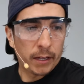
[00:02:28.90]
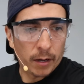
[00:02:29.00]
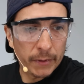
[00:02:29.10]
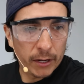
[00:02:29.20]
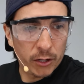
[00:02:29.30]
and
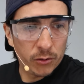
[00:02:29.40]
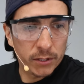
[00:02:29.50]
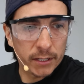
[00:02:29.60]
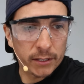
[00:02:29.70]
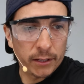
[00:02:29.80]
I'm going to
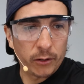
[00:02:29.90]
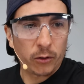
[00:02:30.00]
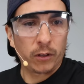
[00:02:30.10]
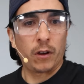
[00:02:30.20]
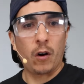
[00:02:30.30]
use this
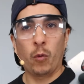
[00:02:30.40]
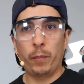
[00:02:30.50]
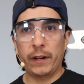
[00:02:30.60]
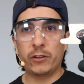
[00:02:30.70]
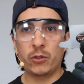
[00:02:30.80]
little
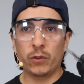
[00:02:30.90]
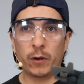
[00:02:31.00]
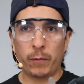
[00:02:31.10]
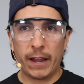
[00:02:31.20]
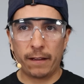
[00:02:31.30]
opening tool
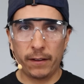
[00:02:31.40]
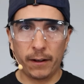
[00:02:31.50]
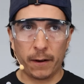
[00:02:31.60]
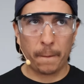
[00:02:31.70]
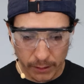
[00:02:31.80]
that we have
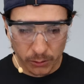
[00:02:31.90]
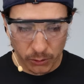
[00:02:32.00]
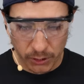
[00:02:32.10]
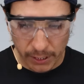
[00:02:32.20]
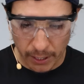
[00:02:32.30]
here. This will
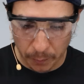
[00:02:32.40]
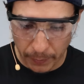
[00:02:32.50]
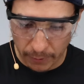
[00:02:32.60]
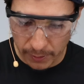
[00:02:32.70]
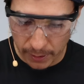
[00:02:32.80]
just help
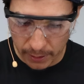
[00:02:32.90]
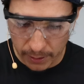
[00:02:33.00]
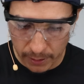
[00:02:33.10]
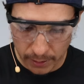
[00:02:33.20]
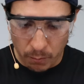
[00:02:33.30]

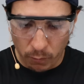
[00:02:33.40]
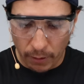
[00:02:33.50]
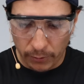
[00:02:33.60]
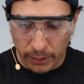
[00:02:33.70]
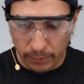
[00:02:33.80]
remove
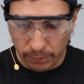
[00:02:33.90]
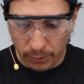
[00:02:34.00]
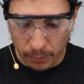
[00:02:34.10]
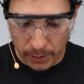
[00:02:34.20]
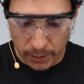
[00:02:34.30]
everything
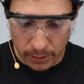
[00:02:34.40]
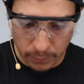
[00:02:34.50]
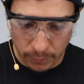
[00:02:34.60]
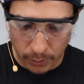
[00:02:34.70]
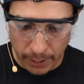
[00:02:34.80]
from the
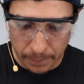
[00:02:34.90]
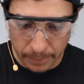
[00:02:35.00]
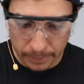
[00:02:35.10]
frame.